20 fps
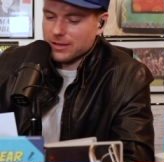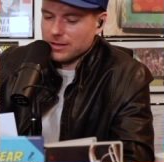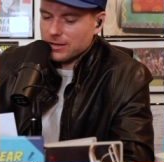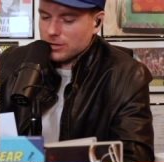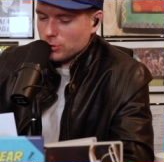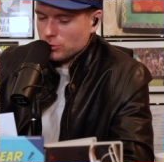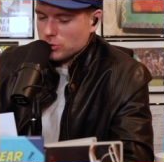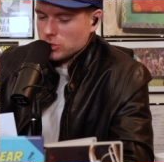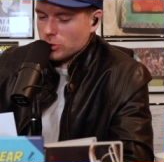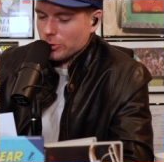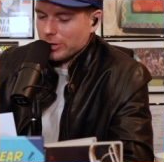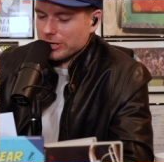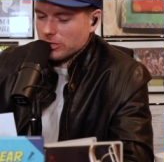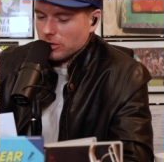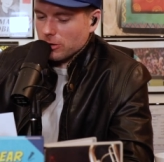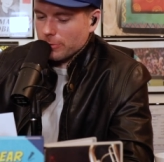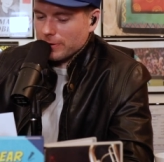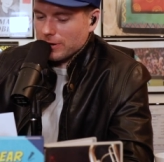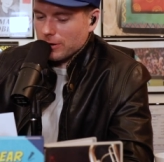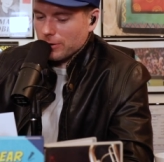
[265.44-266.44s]
New
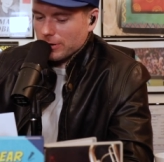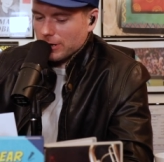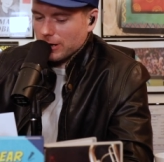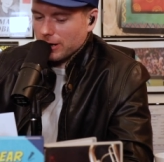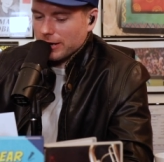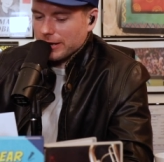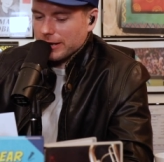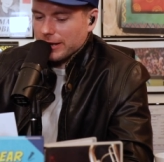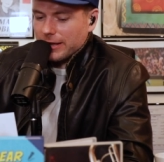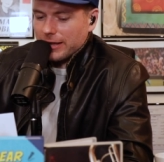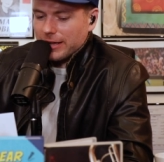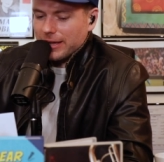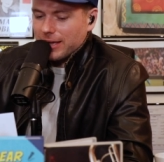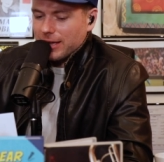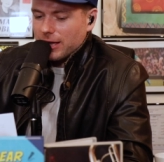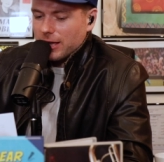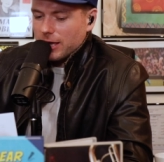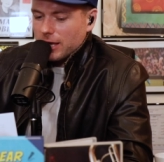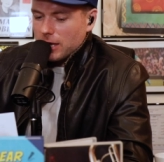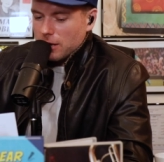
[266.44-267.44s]
duet coming out called
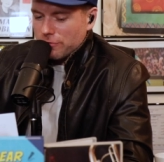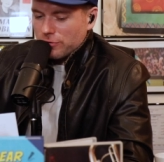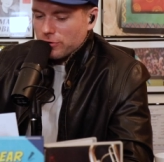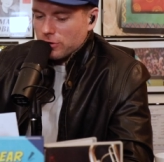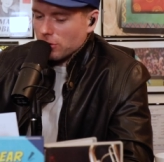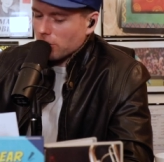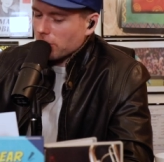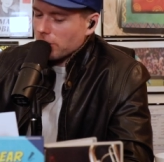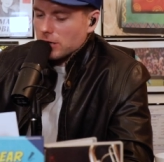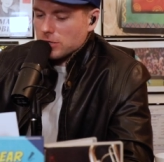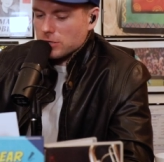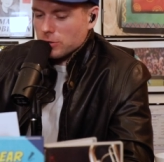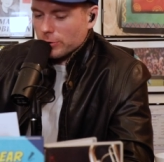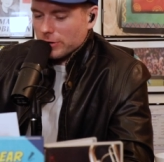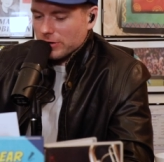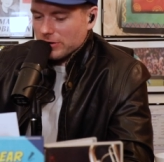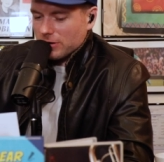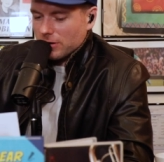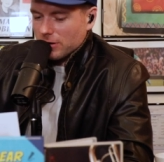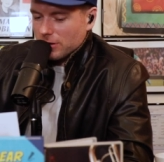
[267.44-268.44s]
If You're Gonna
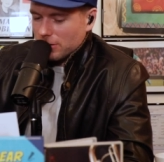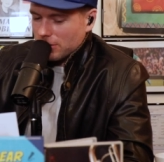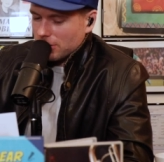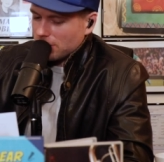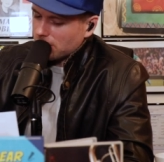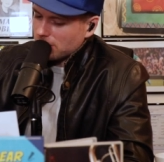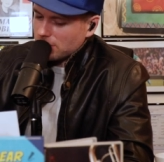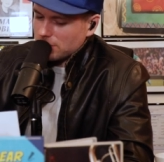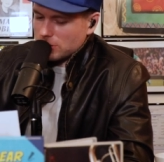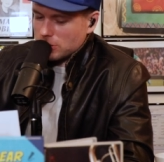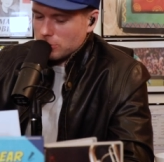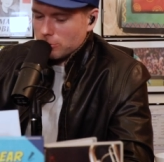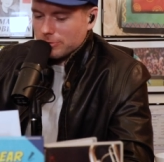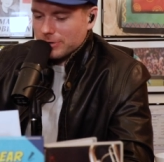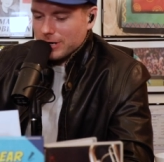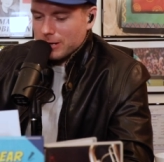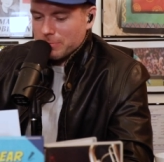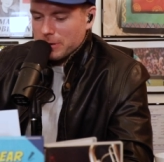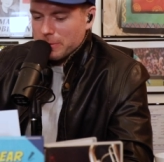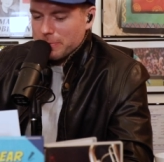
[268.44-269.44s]
Do It, Do
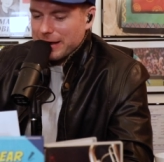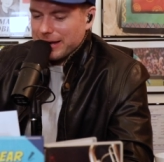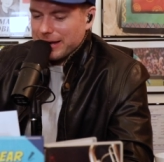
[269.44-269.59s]
It On Me